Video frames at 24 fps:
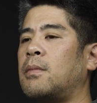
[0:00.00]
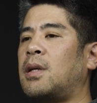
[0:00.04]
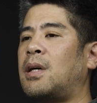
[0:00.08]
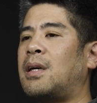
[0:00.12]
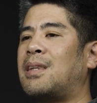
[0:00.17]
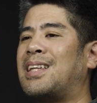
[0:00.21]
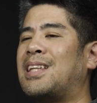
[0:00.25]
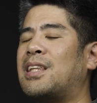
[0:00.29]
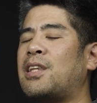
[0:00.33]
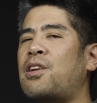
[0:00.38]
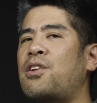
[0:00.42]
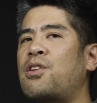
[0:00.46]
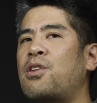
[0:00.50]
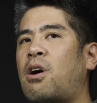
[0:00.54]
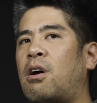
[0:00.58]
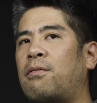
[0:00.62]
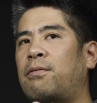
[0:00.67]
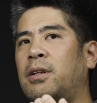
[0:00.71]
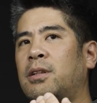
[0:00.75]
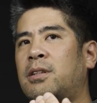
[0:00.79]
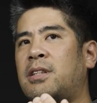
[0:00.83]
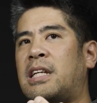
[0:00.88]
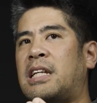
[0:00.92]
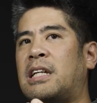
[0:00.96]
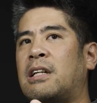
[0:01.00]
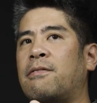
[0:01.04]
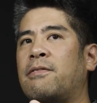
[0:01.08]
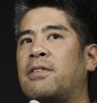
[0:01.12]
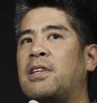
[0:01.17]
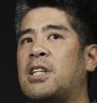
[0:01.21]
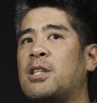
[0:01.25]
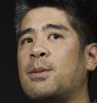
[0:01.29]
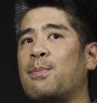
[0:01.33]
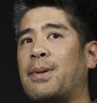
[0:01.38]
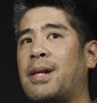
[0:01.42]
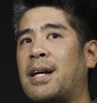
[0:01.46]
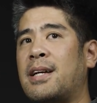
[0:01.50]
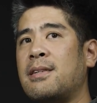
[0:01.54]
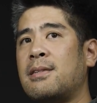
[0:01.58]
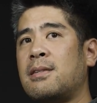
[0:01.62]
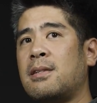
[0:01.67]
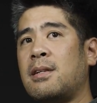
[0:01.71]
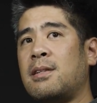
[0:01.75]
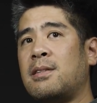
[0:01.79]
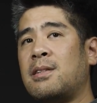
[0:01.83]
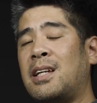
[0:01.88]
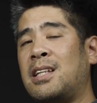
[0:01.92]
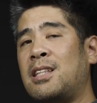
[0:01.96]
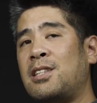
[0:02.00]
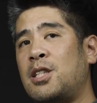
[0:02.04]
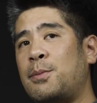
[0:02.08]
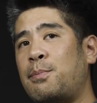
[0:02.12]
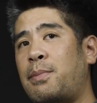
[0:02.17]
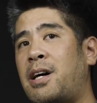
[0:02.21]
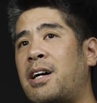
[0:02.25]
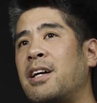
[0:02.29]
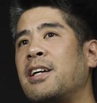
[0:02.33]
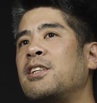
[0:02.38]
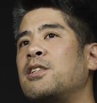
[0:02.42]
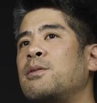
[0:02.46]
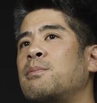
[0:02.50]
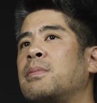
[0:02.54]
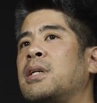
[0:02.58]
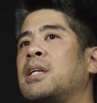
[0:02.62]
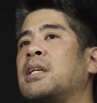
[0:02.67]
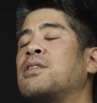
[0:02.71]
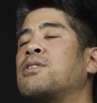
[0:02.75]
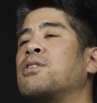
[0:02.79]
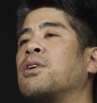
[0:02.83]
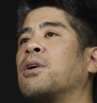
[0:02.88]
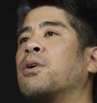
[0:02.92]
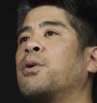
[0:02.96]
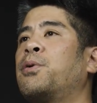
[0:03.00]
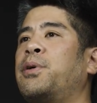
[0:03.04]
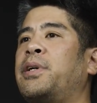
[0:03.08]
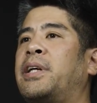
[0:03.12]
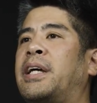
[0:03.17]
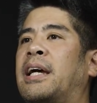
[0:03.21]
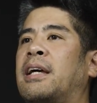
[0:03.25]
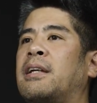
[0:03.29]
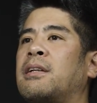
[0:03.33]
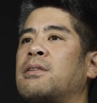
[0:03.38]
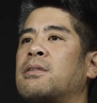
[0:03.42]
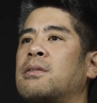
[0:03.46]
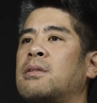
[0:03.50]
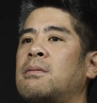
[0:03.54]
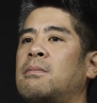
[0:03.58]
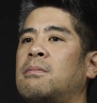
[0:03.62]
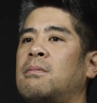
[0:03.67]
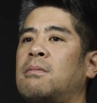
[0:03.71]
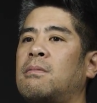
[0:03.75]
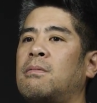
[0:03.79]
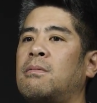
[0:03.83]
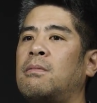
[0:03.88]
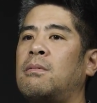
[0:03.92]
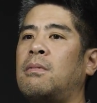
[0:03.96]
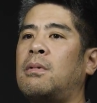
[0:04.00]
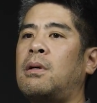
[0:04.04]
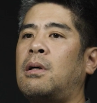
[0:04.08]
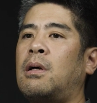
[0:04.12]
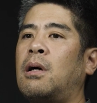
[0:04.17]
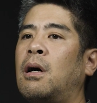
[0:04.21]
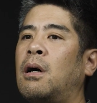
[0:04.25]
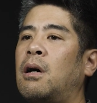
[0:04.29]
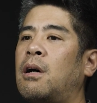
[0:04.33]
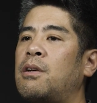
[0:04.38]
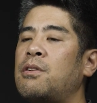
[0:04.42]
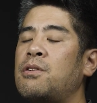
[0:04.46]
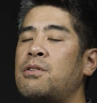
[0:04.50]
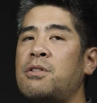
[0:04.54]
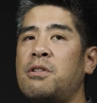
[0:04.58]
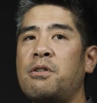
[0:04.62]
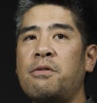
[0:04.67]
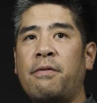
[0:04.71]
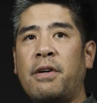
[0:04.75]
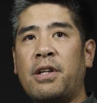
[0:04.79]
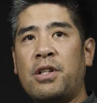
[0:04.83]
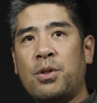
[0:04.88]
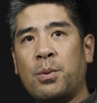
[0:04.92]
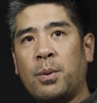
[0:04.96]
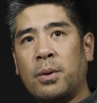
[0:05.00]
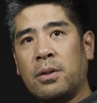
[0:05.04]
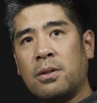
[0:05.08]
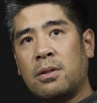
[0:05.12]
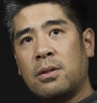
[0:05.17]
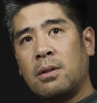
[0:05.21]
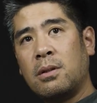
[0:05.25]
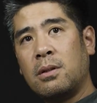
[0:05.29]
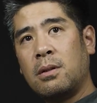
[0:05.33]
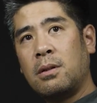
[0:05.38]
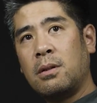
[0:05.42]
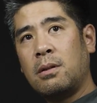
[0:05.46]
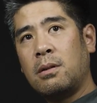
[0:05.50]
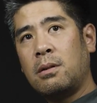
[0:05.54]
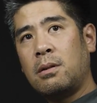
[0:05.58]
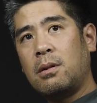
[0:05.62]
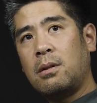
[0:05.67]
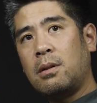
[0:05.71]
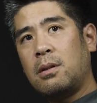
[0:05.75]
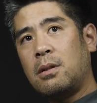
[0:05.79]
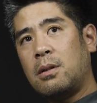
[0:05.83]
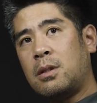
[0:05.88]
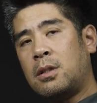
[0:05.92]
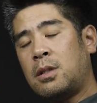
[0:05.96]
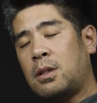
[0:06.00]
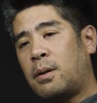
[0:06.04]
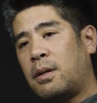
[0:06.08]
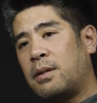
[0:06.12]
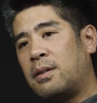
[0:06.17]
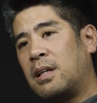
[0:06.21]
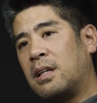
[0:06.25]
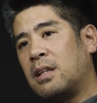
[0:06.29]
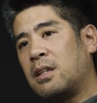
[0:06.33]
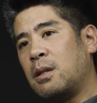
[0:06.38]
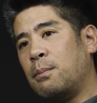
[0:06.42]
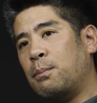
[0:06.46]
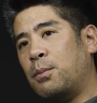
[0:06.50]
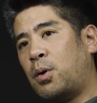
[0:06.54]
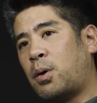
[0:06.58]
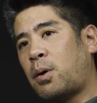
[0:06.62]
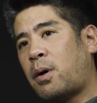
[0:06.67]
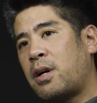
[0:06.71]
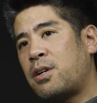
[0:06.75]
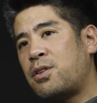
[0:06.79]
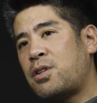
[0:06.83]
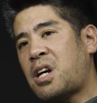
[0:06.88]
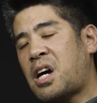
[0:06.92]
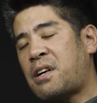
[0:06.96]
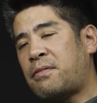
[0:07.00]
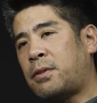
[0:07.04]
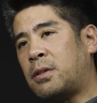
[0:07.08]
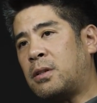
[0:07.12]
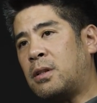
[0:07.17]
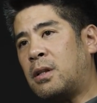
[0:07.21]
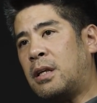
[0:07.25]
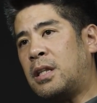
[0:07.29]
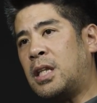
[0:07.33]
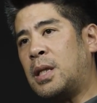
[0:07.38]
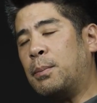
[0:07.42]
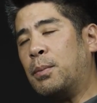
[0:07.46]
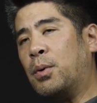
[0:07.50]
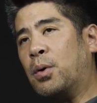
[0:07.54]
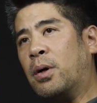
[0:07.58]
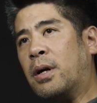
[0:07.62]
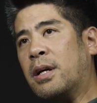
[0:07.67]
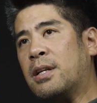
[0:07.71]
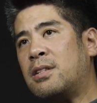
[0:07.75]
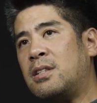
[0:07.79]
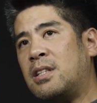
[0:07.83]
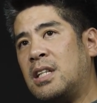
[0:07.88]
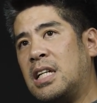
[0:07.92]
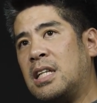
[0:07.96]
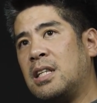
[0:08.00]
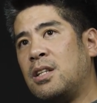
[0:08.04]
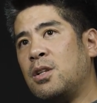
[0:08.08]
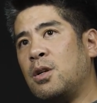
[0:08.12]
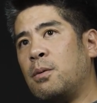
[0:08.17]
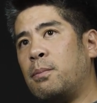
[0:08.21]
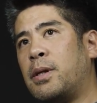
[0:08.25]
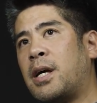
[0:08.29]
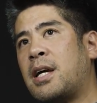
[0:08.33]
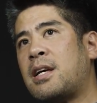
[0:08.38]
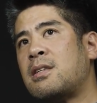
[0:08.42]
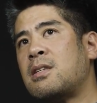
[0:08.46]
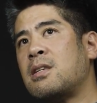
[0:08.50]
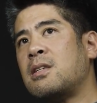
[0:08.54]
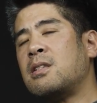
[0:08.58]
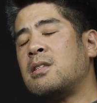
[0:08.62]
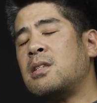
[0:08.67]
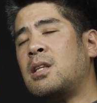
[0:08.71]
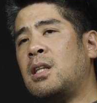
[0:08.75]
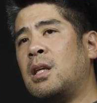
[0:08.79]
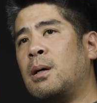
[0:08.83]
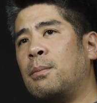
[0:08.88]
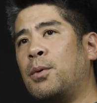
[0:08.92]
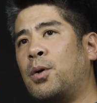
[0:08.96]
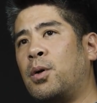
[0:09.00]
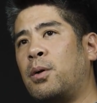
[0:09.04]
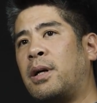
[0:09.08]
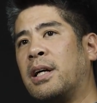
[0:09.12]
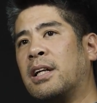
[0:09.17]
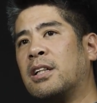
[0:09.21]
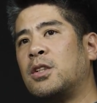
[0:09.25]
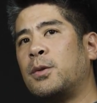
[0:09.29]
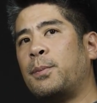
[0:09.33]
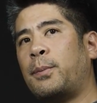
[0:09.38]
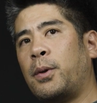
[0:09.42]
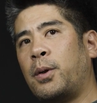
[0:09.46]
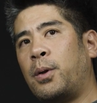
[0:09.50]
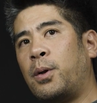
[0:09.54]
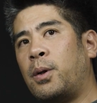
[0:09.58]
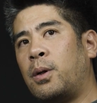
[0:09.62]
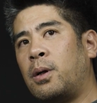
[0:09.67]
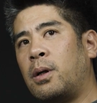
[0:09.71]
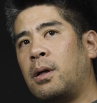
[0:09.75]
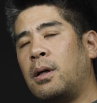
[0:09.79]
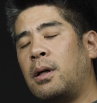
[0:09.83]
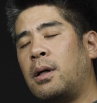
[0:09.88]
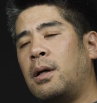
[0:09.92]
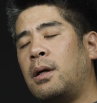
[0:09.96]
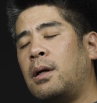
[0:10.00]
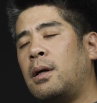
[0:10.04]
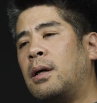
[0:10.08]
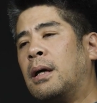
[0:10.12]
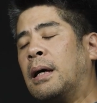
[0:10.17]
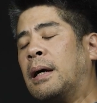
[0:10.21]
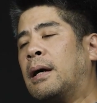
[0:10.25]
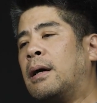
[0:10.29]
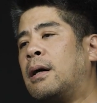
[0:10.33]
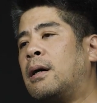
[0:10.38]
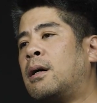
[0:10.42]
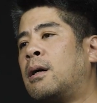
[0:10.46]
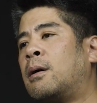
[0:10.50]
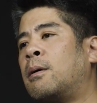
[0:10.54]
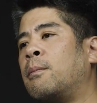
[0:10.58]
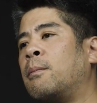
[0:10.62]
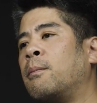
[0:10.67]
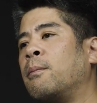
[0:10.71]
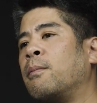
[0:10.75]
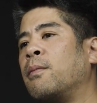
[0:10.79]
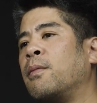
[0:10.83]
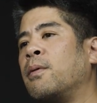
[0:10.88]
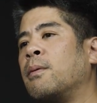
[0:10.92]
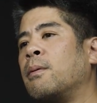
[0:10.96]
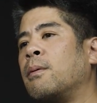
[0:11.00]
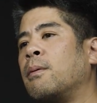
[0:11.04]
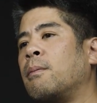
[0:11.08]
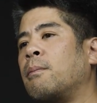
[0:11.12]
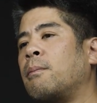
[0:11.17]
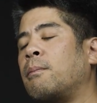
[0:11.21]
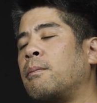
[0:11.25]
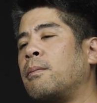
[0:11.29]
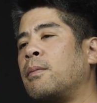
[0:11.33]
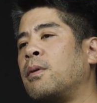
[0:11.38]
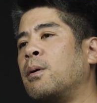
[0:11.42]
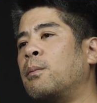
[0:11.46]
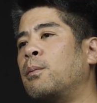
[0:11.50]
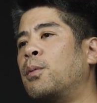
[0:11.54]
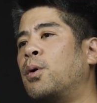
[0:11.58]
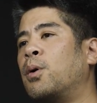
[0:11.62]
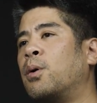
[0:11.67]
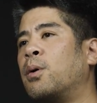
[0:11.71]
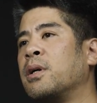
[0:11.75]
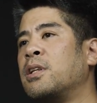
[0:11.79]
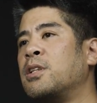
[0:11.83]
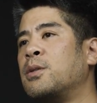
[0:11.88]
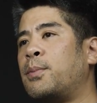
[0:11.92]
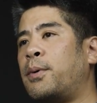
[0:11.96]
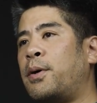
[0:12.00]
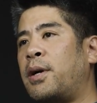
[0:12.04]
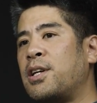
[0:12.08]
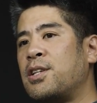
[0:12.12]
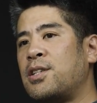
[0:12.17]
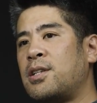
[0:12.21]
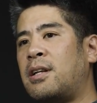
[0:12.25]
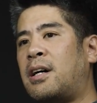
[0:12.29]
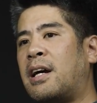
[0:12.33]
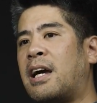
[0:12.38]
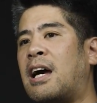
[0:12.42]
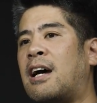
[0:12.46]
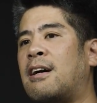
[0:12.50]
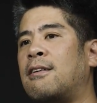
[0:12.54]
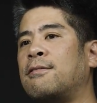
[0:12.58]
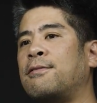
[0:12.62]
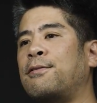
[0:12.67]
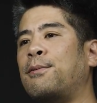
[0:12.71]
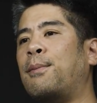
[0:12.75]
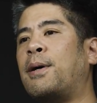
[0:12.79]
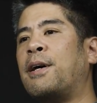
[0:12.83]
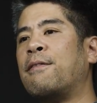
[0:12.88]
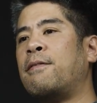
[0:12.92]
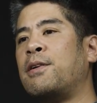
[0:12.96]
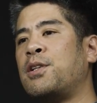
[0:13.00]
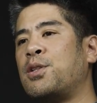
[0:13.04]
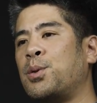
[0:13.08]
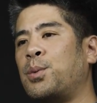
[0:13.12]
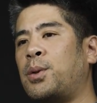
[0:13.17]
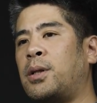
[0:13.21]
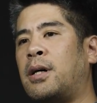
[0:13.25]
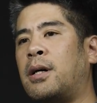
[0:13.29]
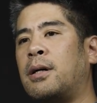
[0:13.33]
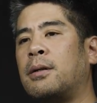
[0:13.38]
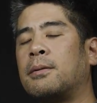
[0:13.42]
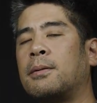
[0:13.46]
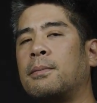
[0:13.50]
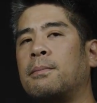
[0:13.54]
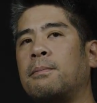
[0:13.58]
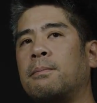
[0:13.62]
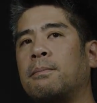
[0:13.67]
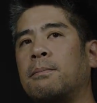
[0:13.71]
think the novelty of these places inspires me to create new visuals. So I think the more I travel and the more I see new places and the more I explore, the more inspiration I have for my visual art.